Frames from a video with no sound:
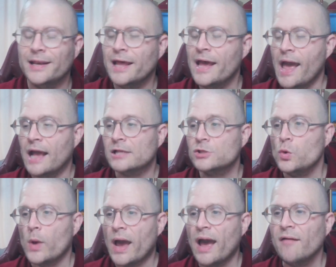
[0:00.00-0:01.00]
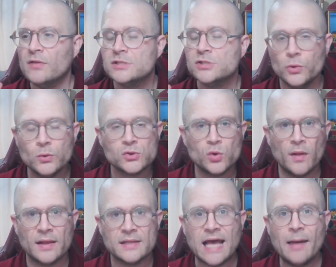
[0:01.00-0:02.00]
And so you have these two
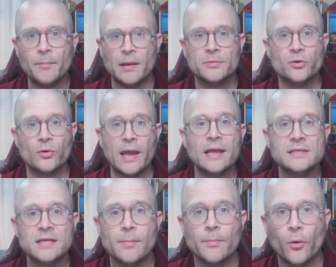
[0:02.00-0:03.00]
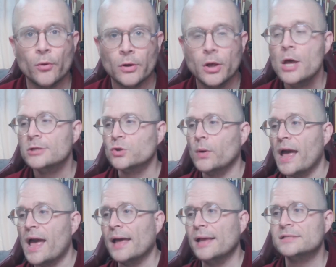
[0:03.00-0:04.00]
storylines happening, but they're atemporal. So
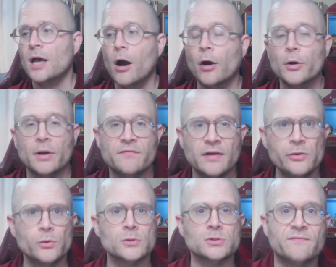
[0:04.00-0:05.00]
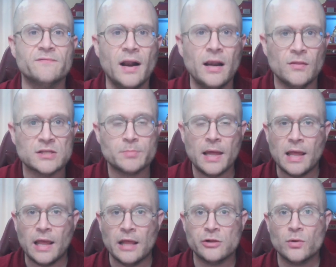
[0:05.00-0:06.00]
as our adventurers are finding this planet
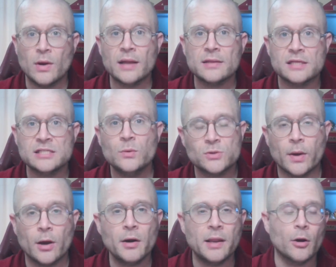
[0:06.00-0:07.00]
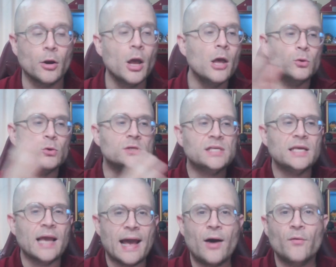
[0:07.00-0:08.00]
and trying to see what's going on here, you see
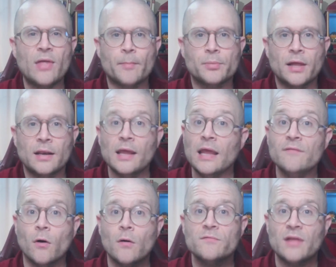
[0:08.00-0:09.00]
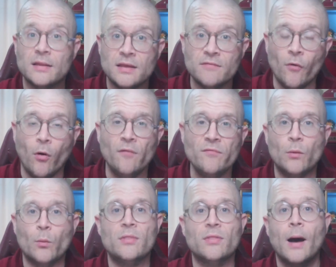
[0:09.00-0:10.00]
how that planet evolved and devolved and
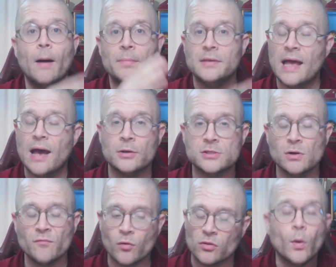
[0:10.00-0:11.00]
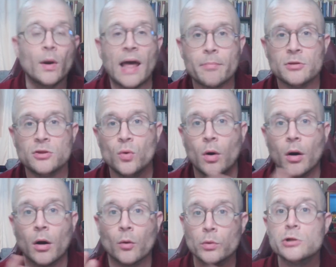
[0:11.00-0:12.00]
went up and down and so forth, and what happened to our
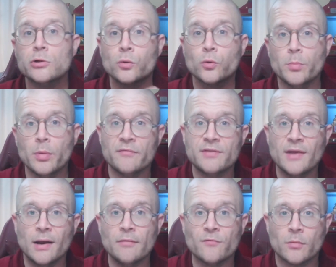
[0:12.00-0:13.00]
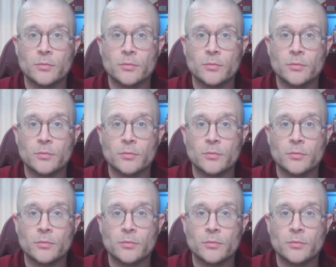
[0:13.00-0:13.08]
original group of terraformers.